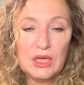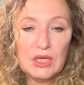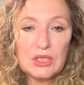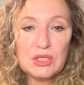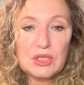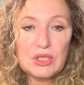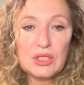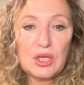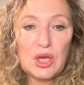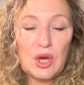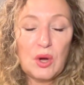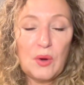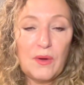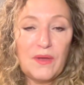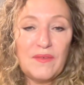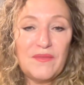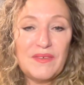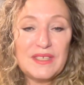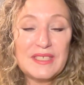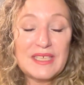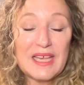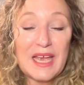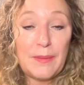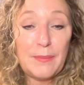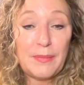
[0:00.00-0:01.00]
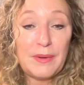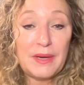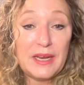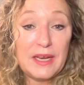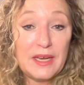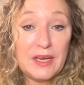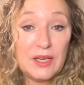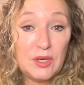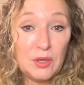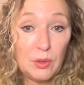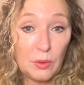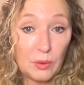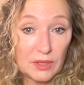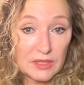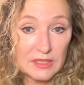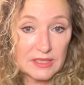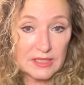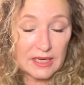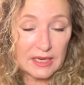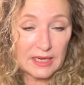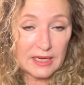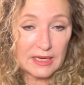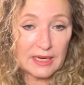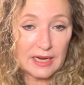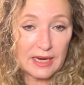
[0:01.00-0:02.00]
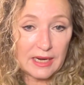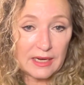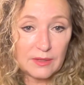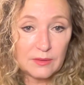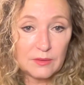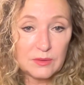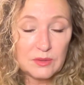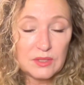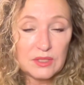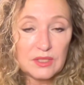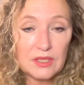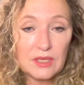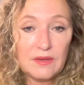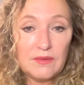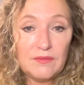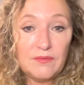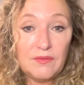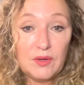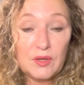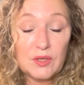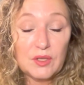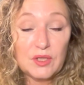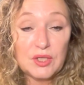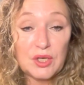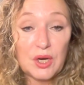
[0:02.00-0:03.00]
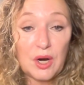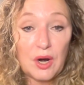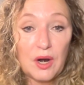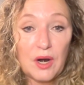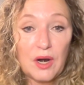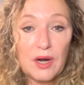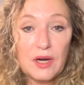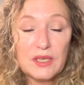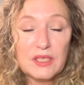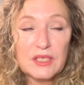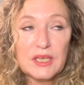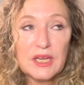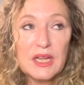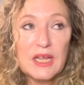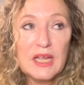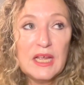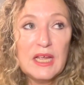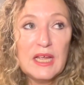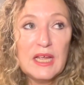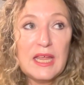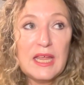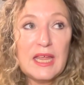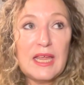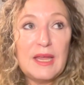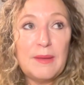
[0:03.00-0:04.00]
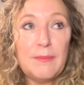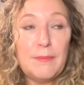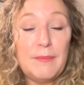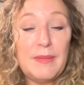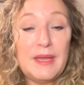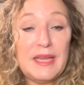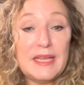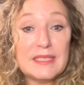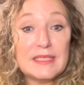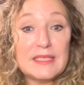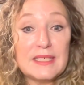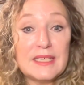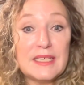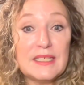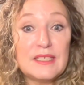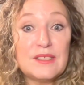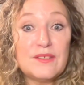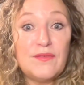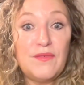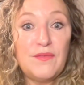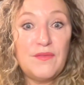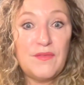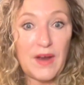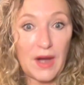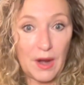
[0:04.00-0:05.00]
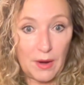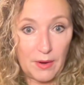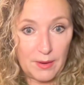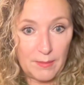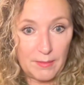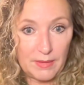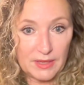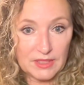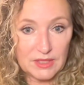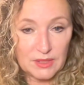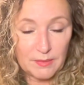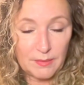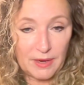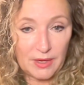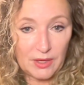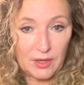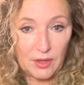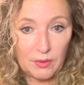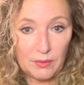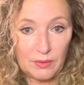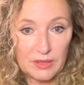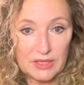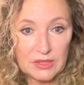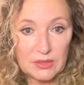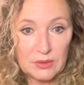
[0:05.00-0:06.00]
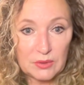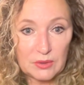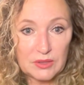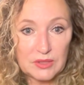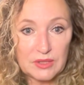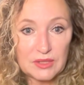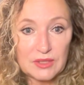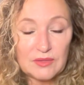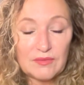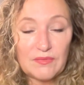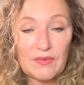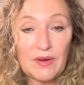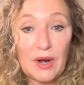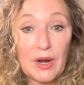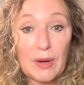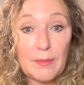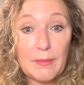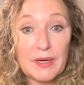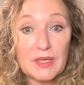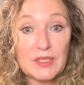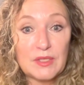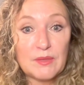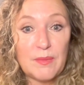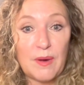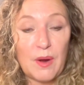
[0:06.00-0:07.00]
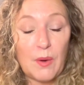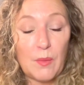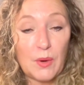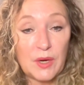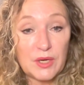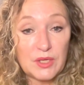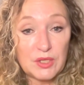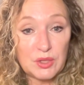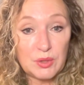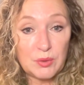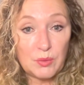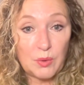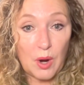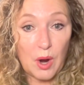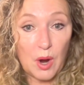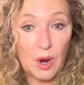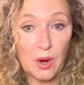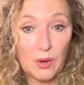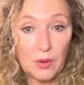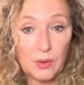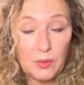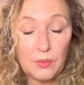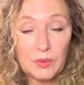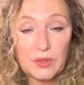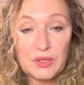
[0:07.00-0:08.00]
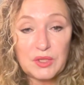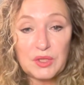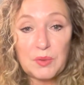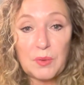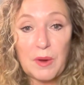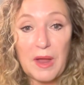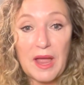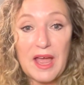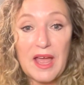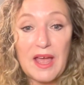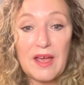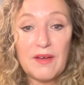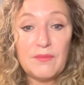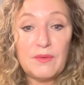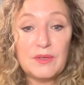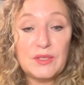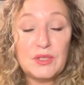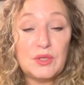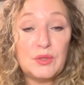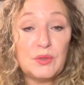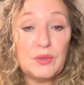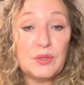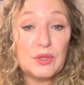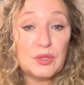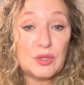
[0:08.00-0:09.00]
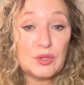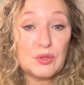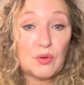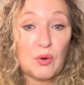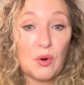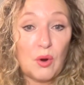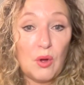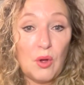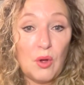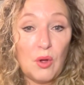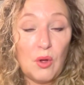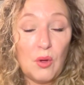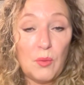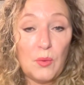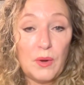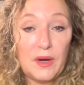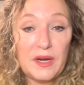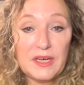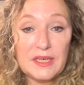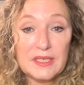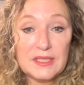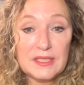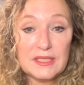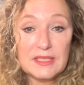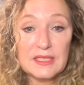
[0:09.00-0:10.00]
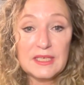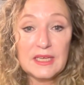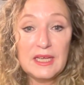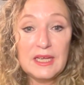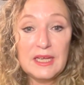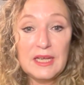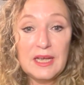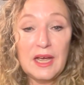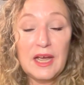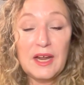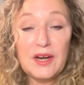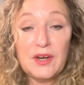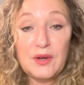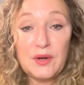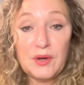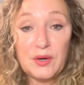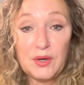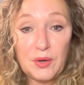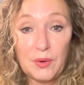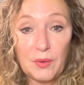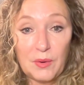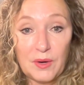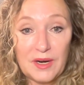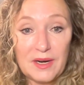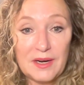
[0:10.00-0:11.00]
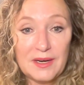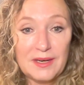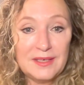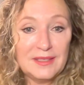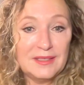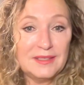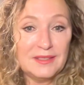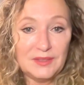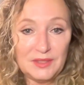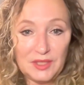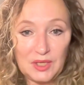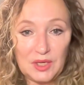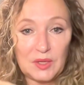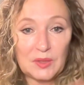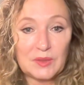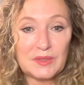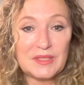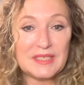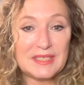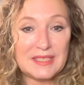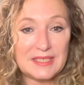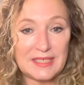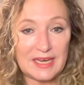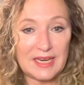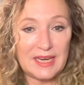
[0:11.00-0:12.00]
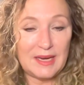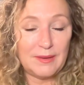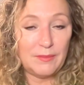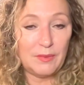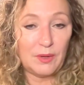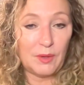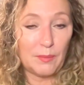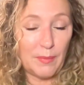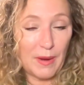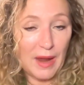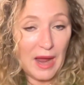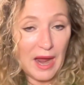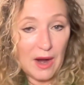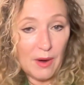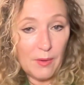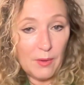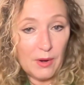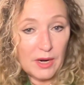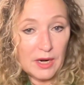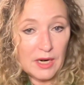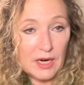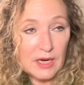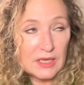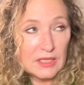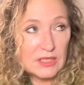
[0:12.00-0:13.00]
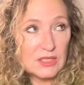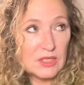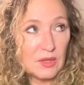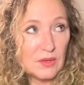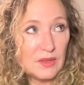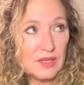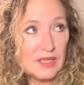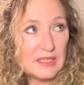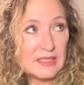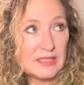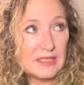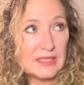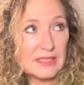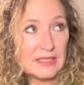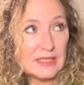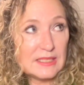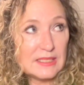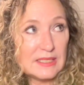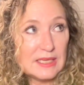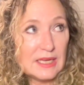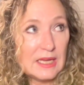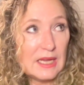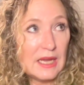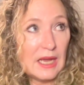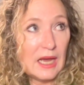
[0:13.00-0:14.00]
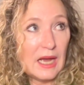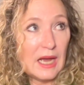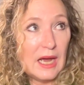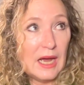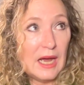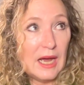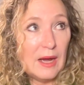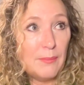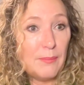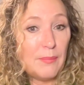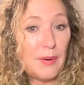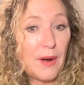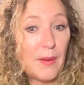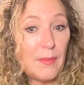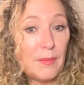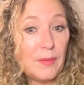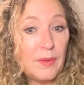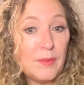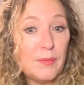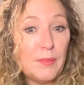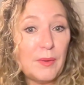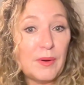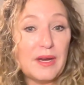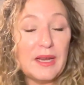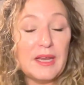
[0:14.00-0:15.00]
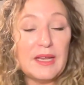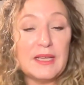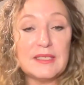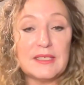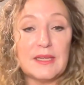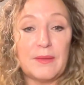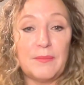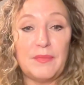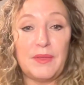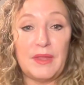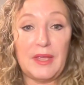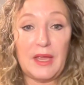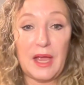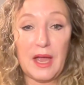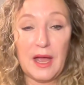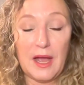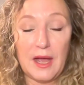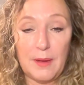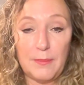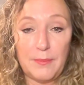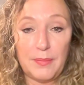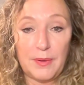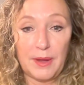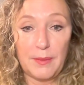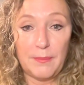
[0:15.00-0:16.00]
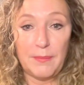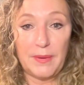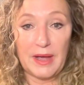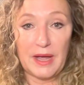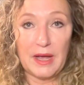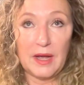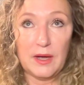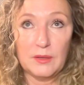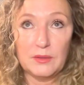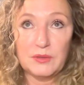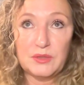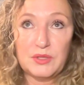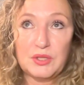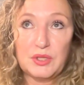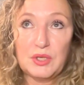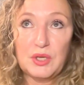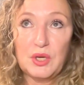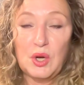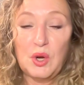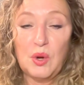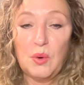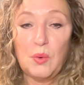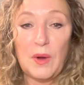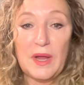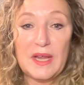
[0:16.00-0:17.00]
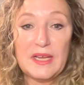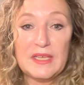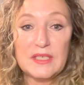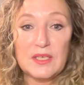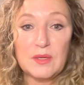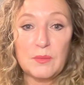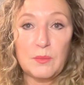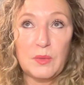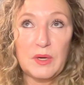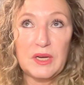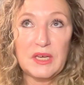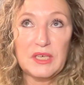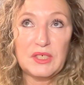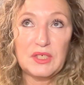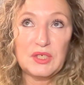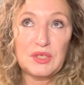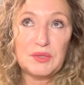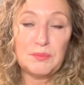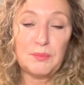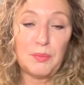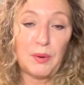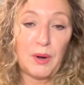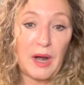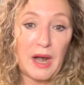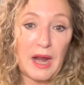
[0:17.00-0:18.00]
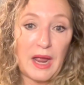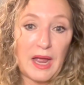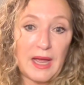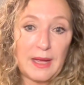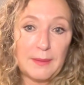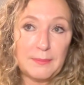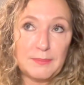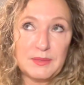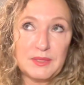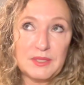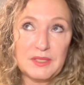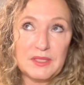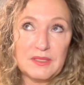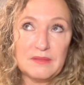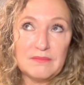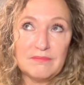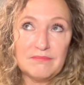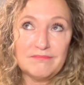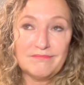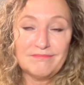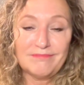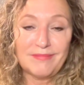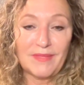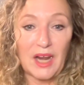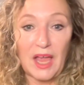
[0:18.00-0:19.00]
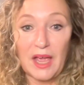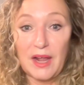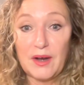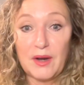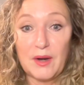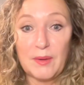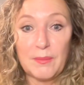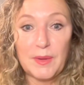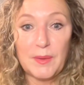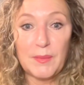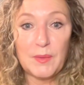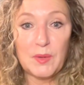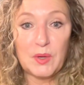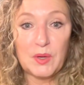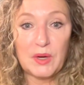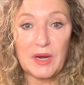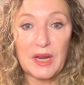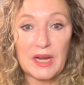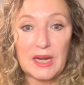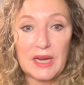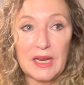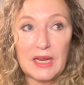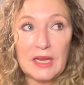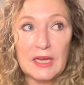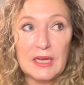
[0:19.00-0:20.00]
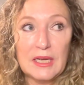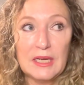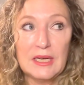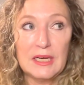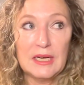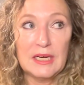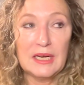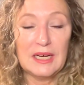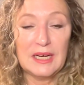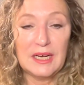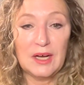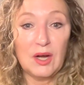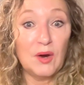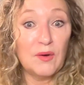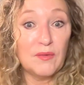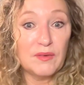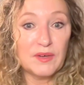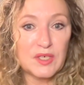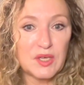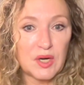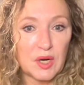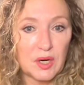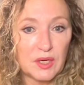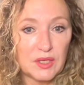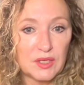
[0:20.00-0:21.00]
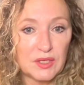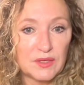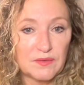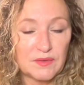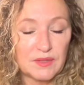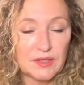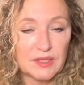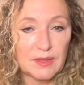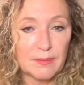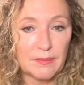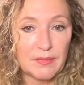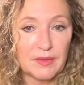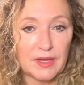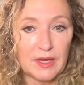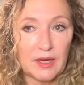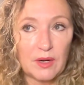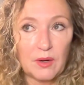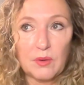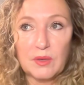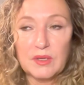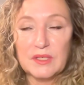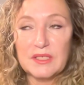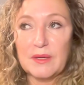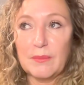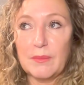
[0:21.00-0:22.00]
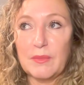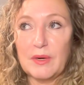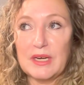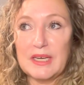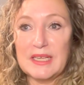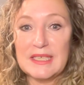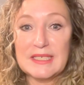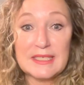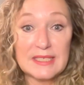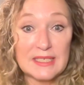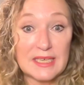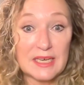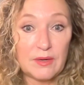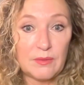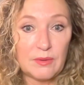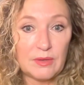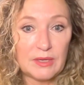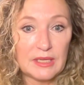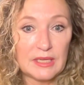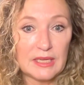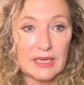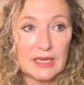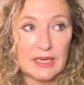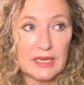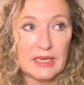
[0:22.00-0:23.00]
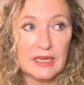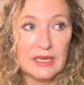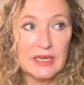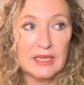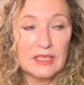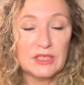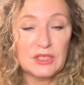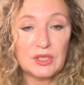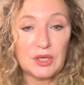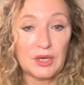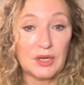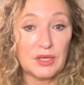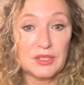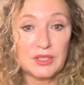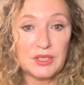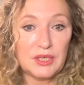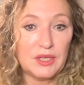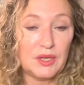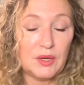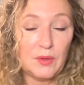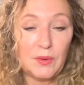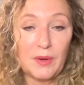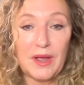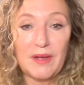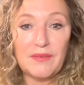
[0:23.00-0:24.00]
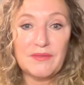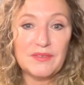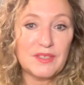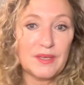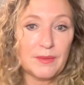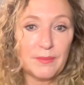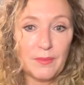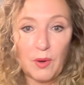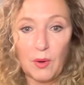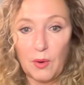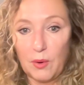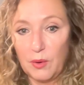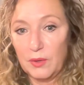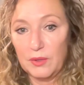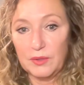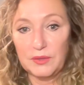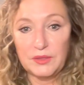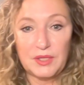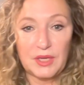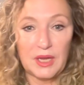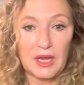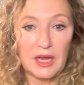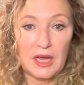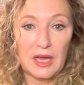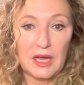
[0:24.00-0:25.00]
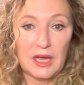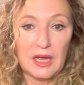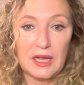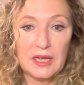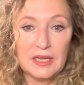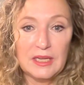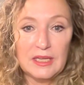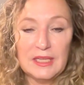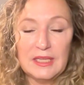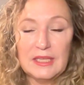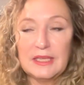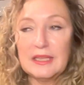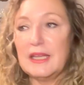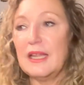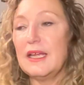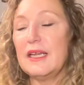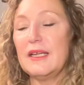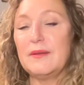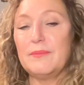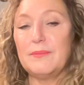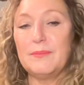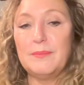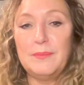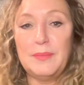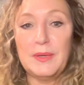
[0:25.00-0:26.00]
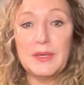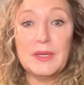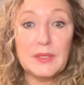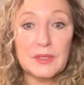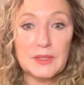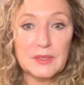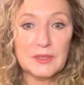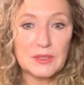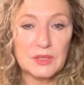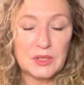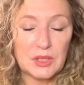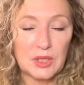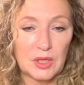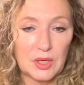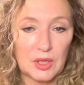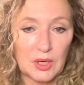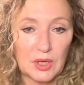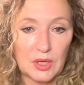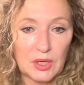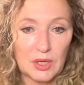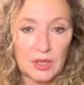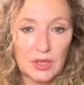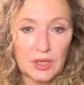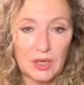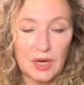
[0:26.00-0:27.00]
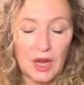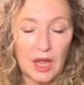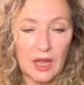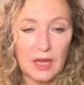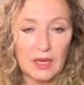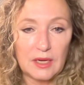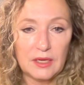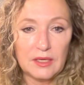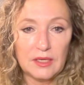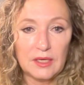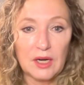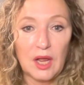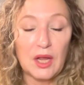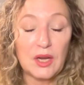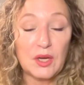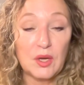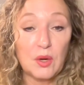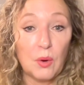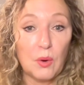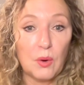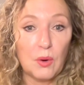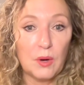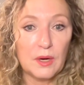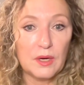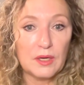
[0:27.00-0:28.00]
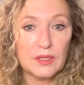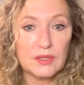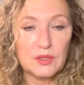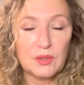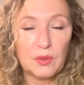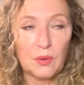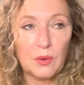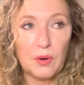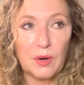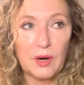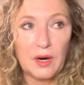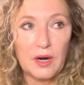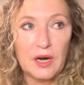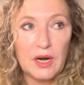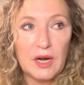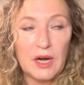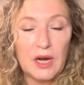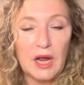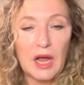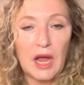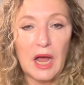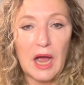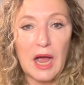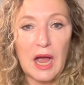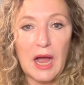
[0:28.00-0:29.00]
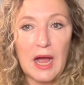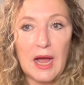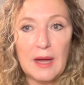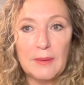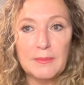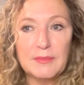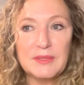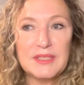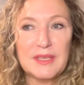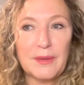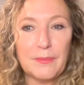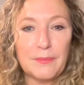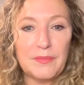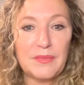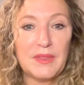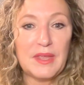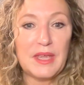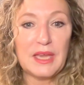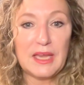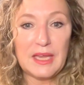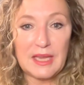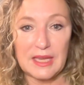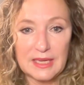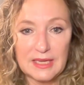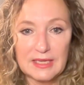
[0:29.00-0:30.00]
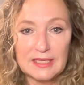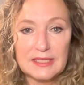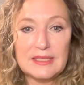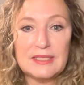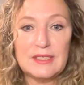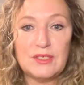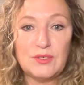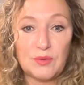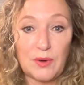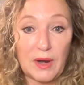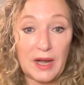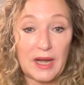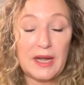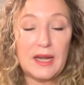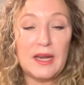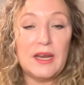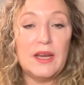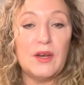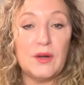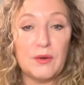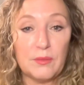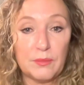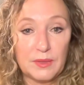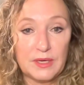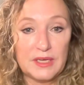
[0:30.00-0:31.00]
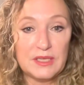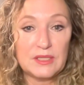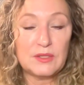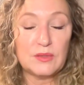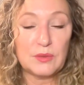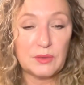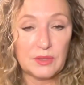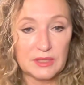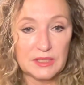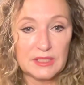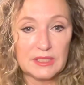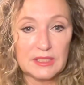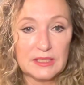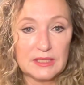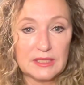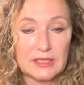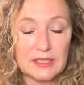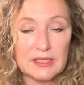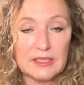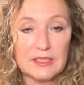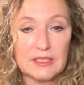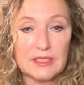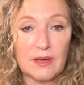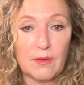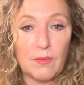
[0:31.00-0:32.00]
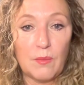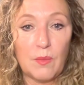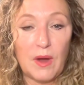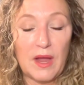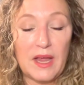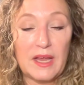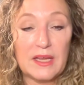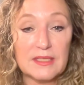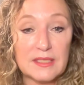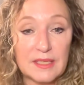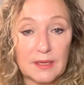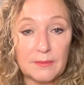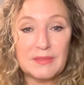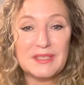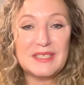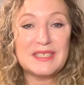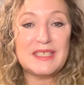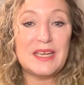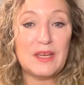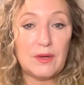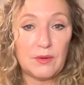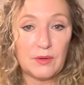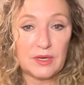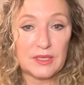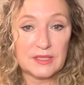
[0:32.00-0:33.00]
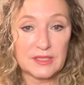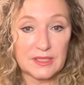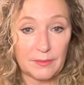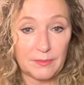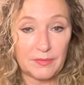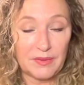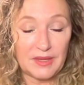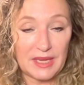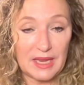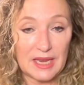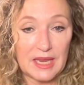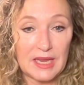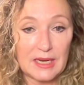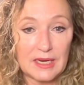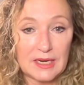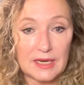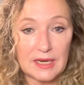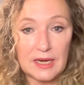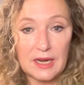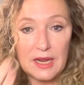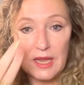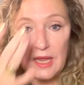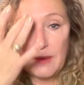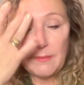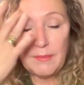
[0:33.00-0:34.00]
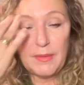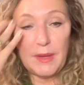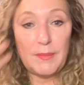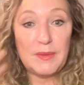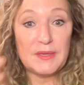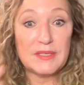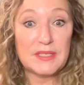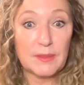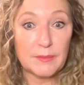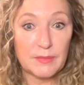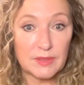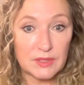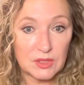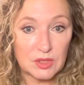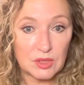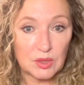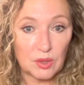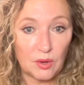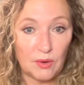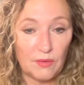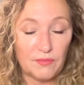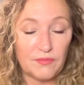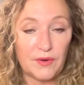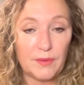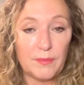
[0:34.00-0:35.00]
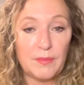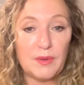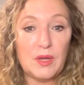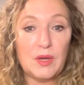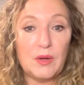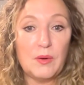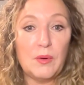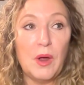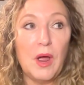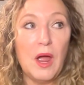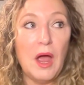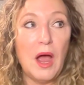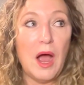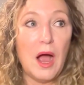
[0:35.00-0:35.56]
So if it's happening in your second house of your chart, it means that it's very much about your resources, very much about what you own, what you have, what you control, what is under your, you know, steam, your power. So this is uh, probably bringing something up about ways in which perhaps, I don't know, maybe you're getting uh, overcharged for something, or someone is secretly charging. You have some old uh, like bills that are not not yours, or um, something is draining your resources in some way. Some secret, something hidden. Maybe someone stole from you.